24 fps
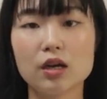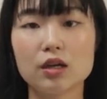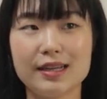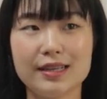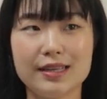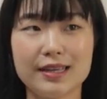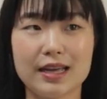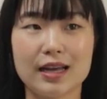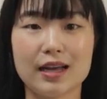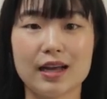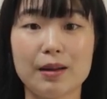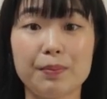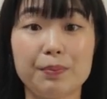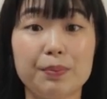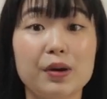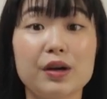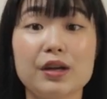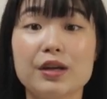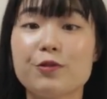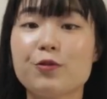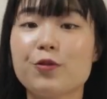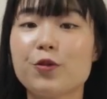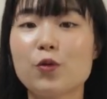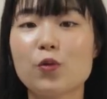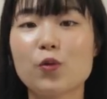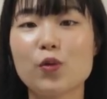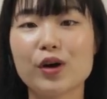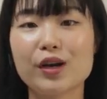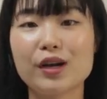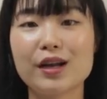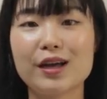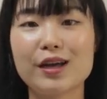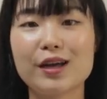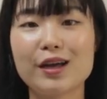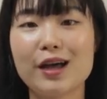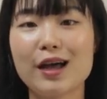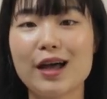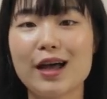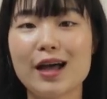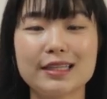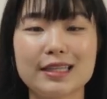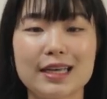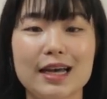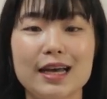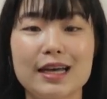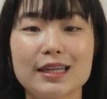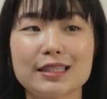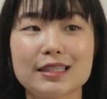Yeah, but if you want to
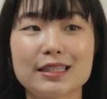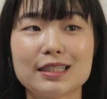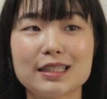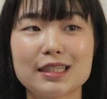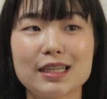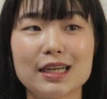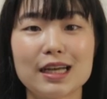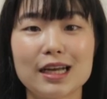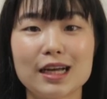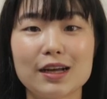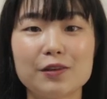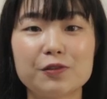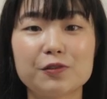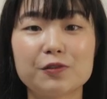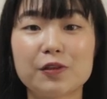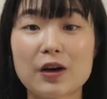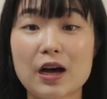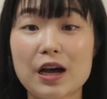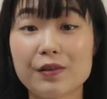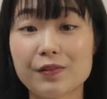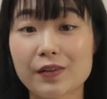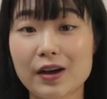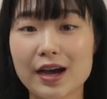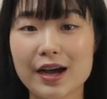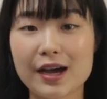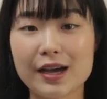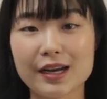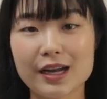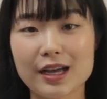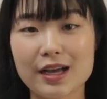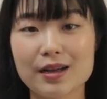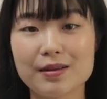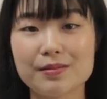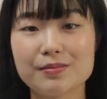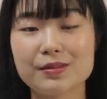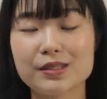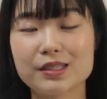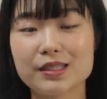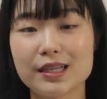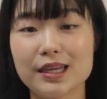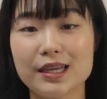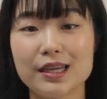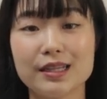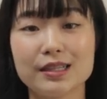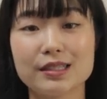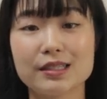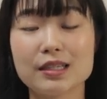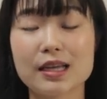get 5 items
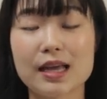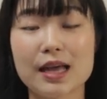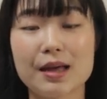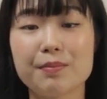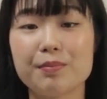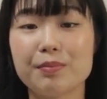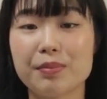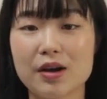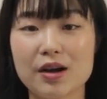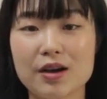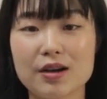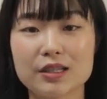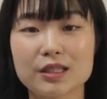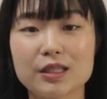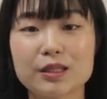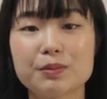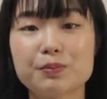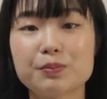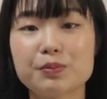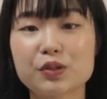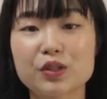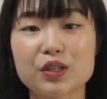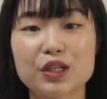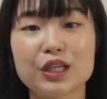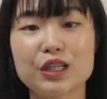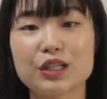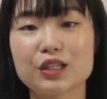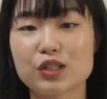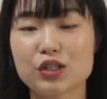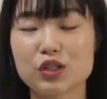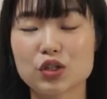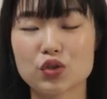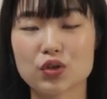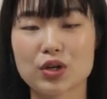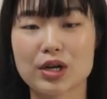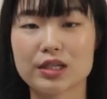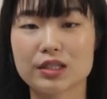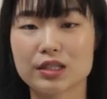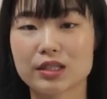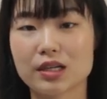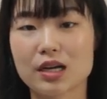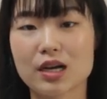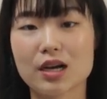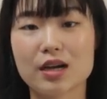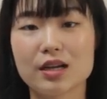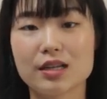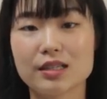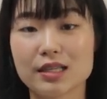in $10, please, the treasure
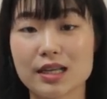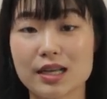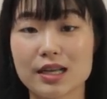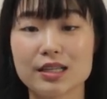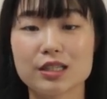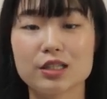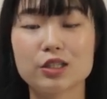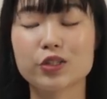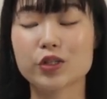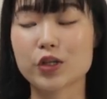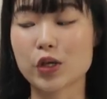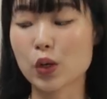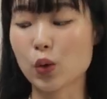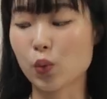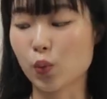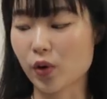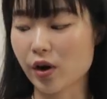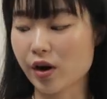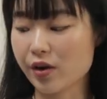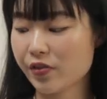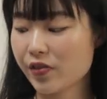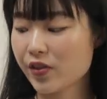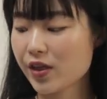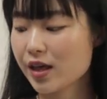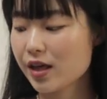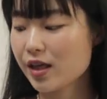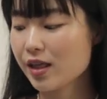hunt is so worth